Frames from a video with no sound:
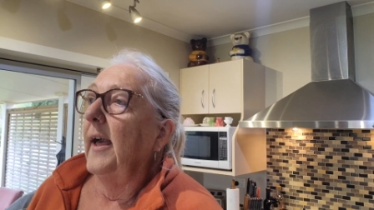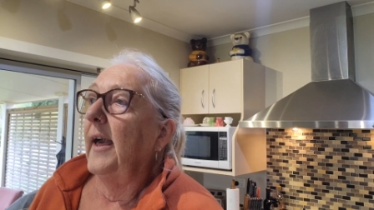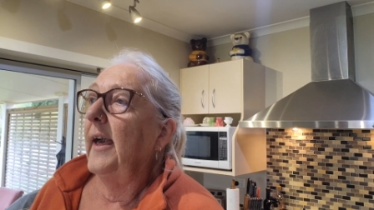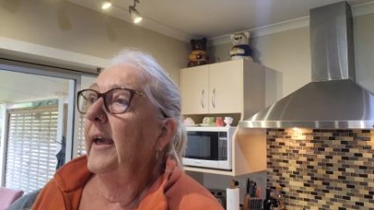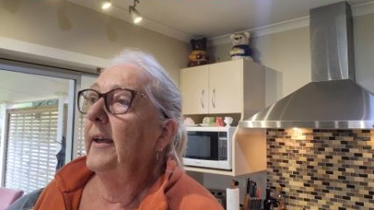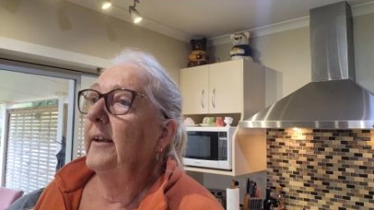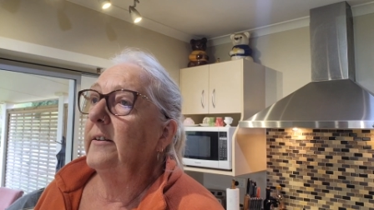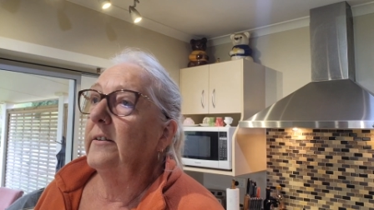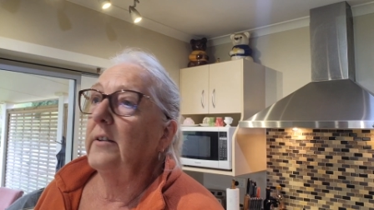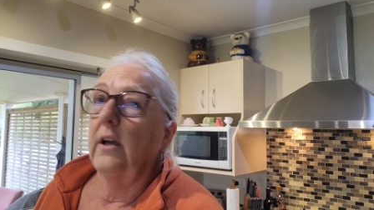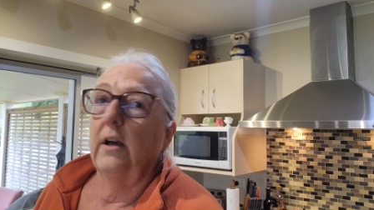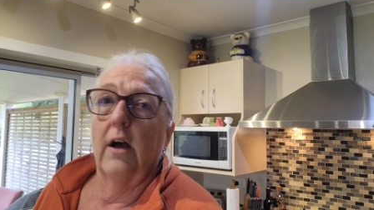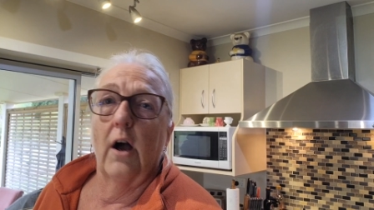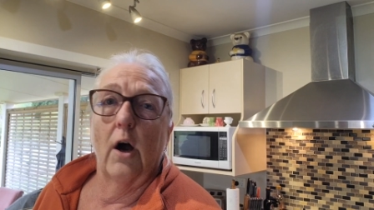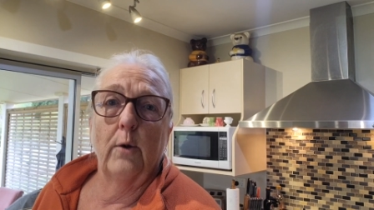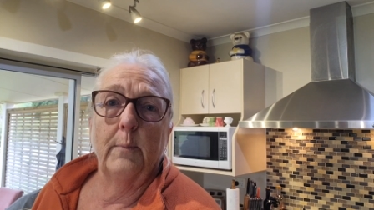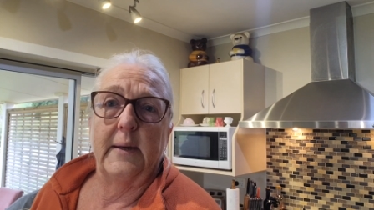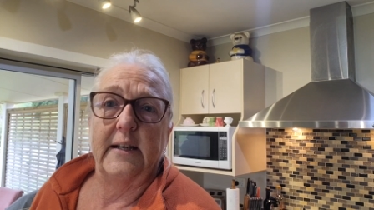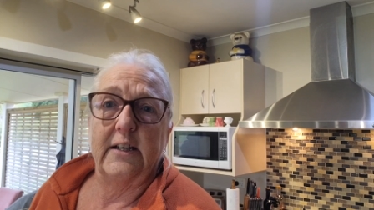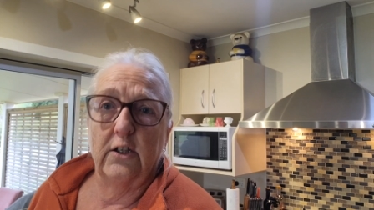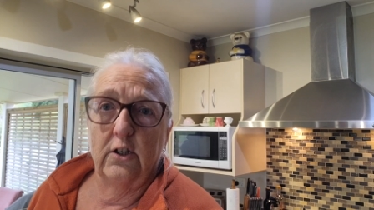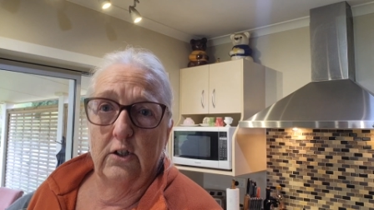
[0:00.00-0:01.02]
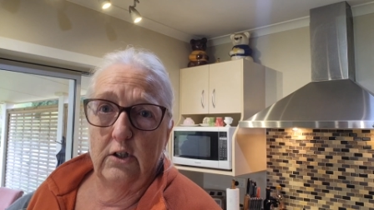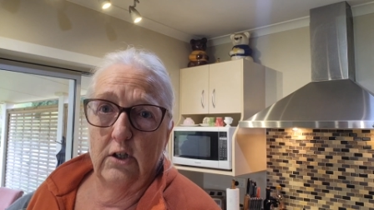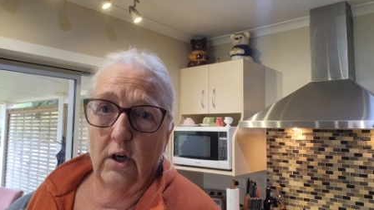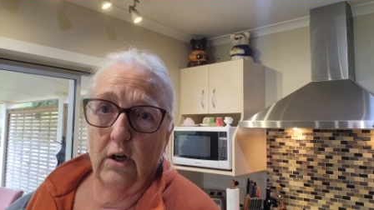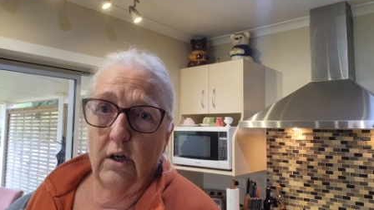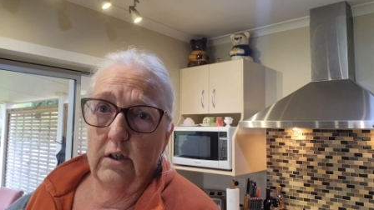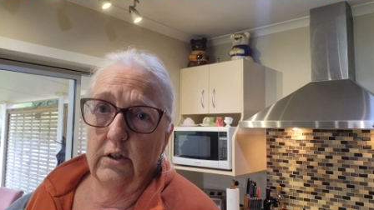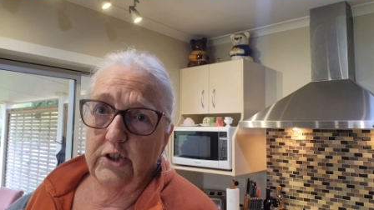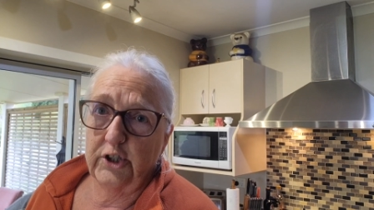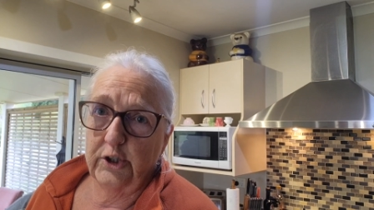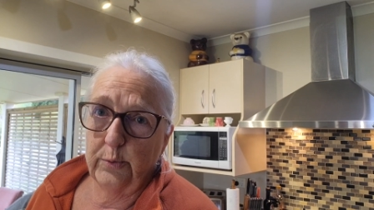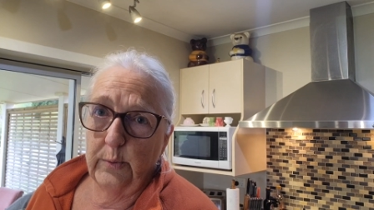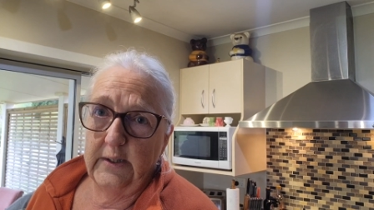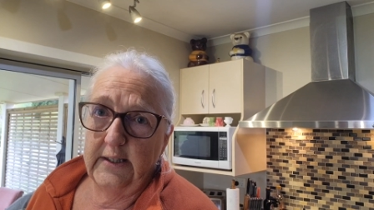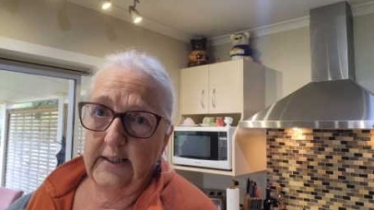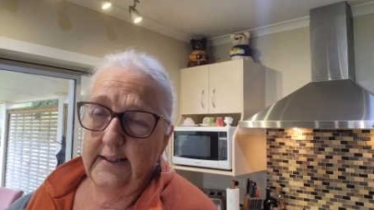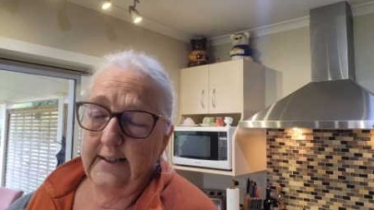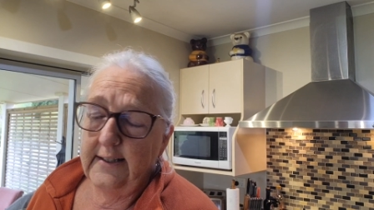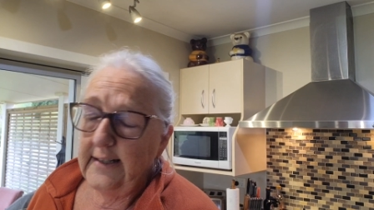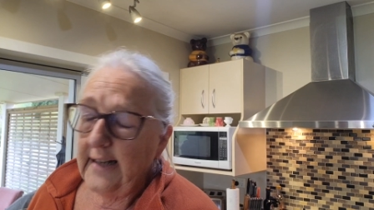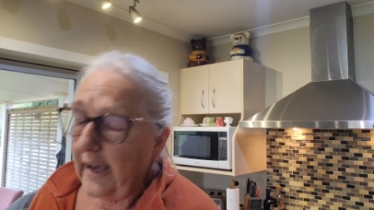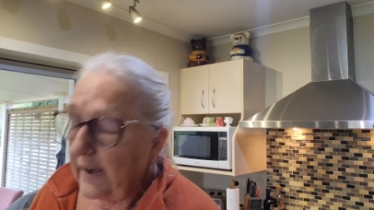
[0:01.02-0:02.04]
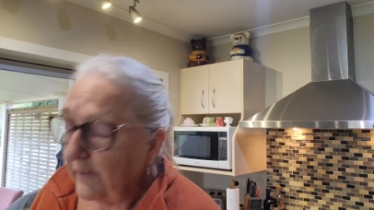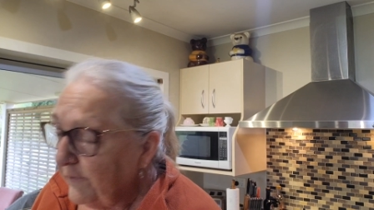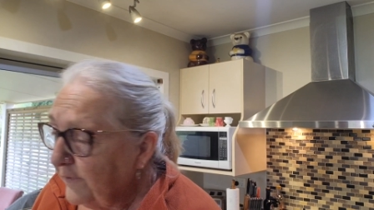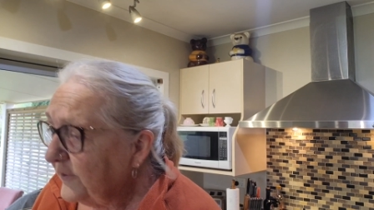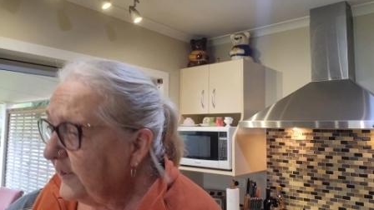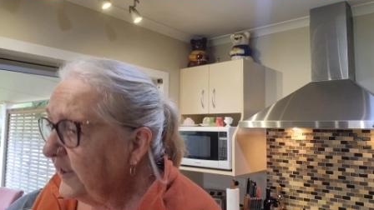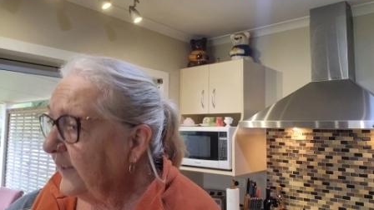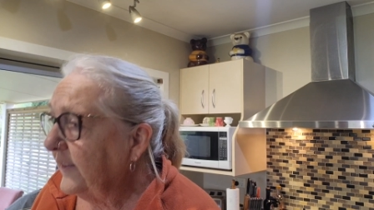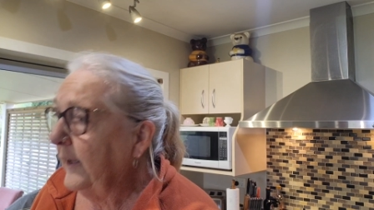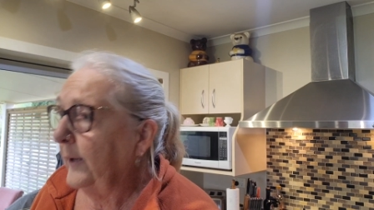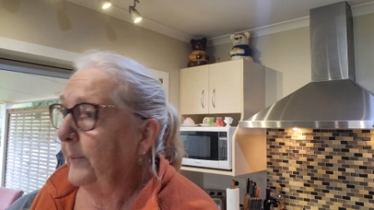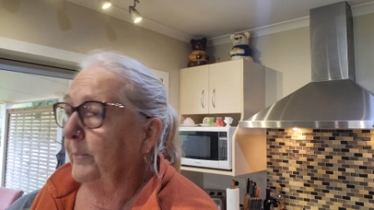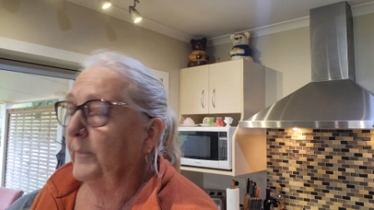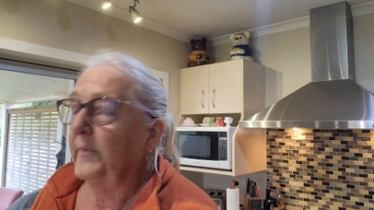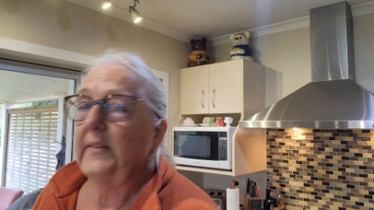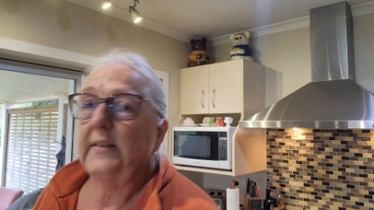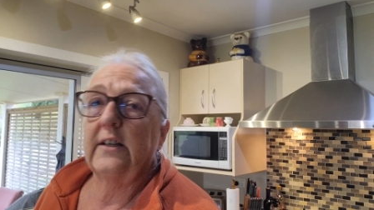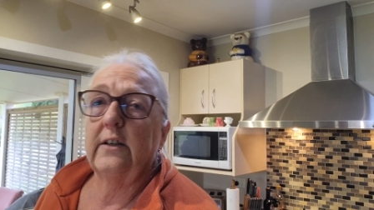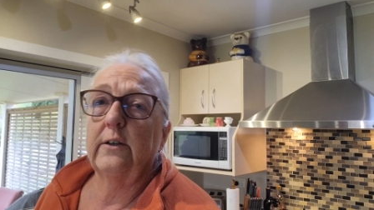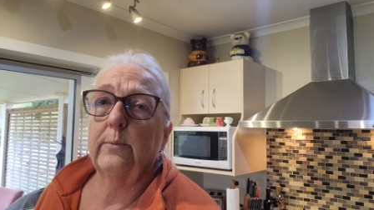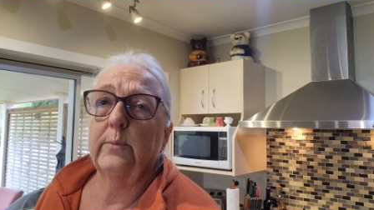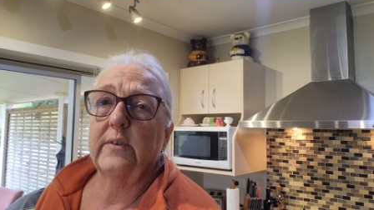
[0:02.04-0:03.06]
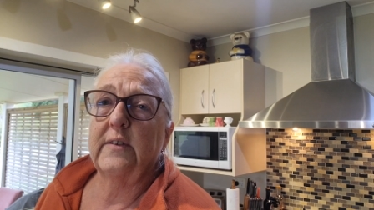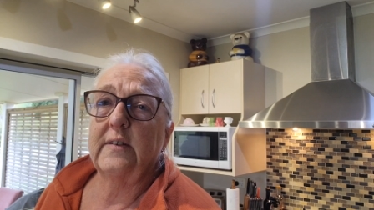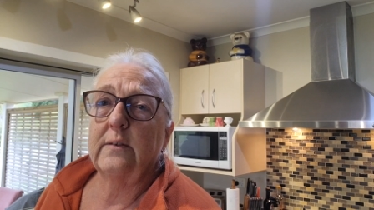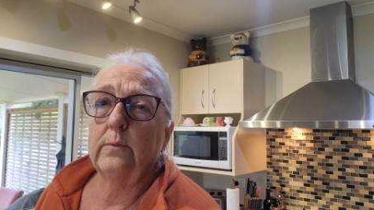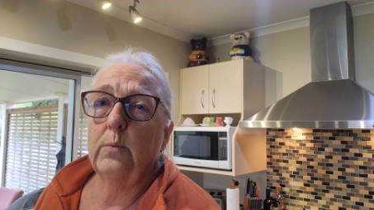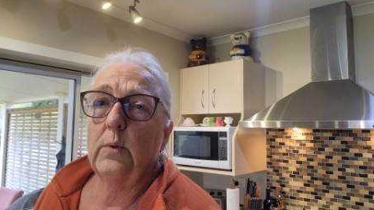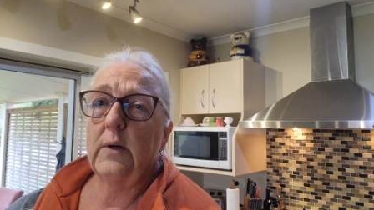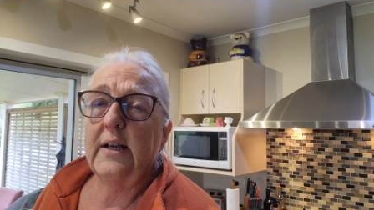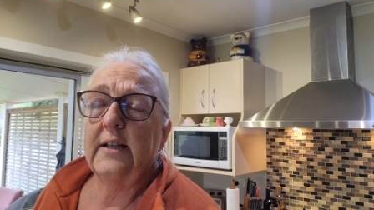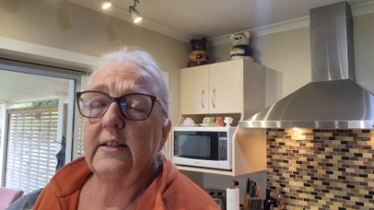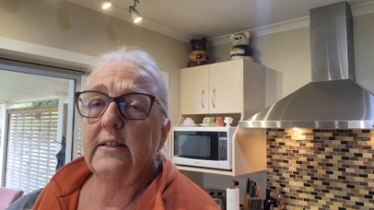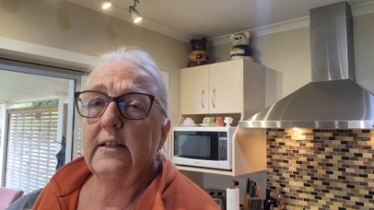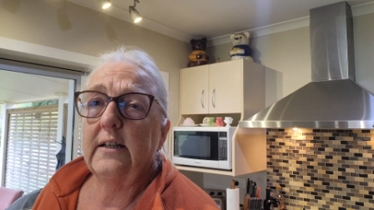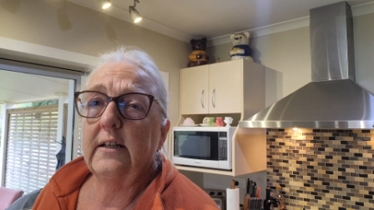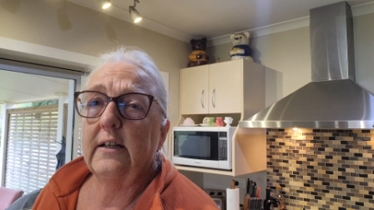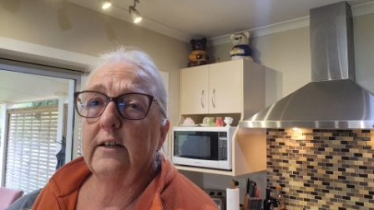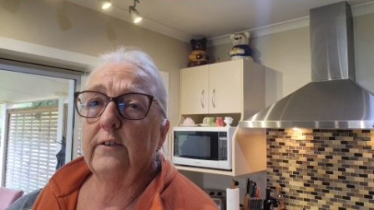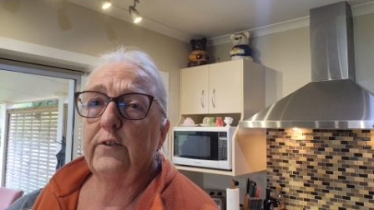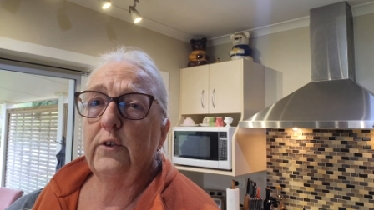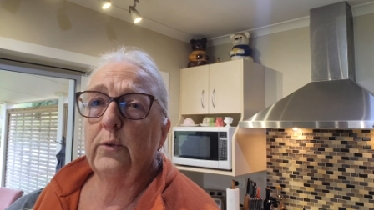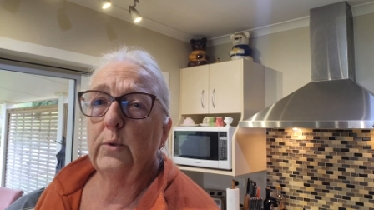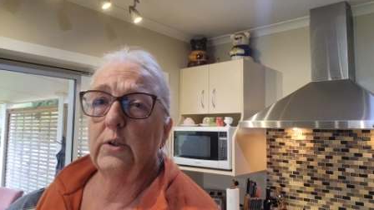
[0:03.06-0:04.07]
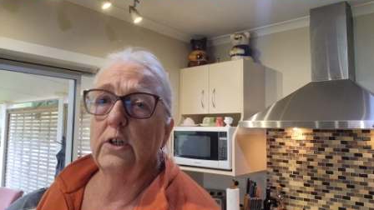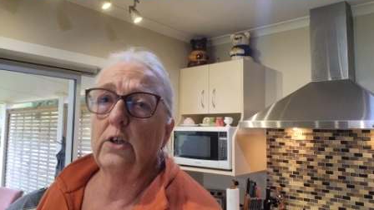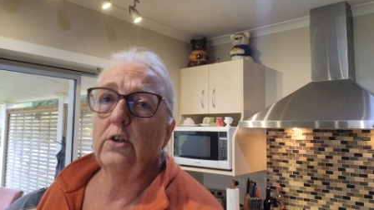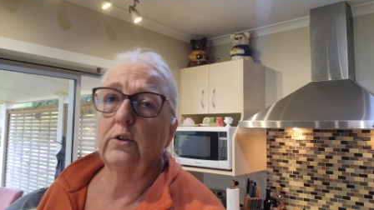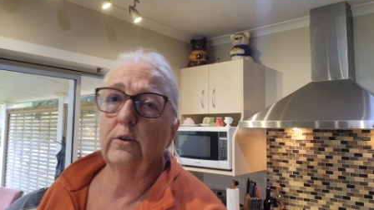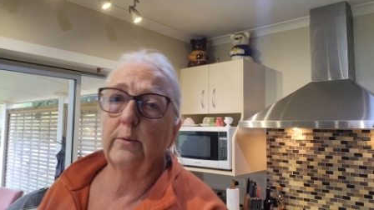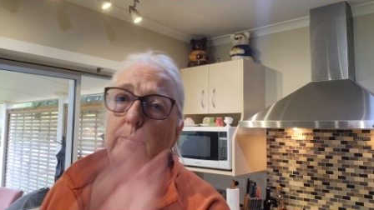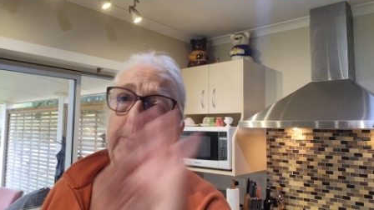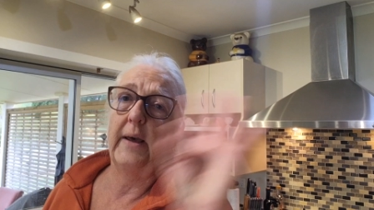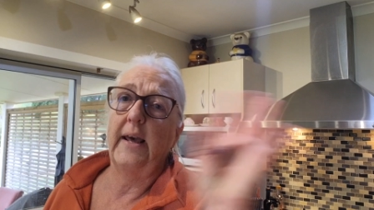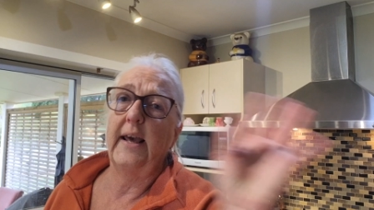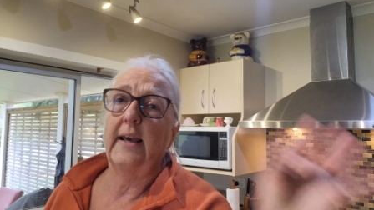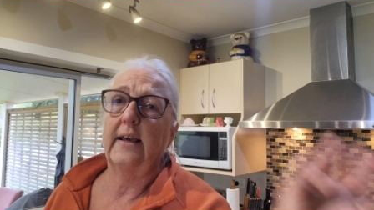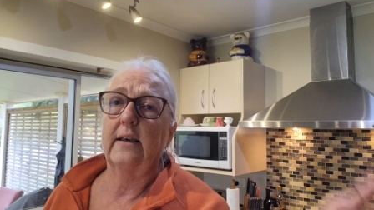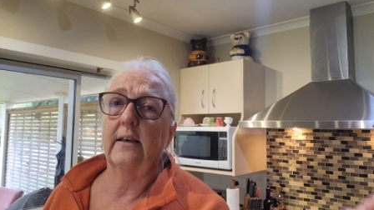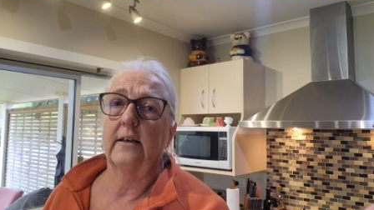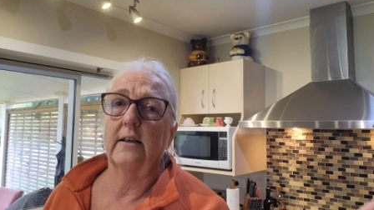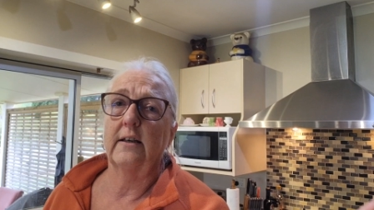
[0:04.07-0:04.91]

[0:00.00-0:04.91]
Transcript: And oh my gosh, we loved them. So it was the one, if you want to look back,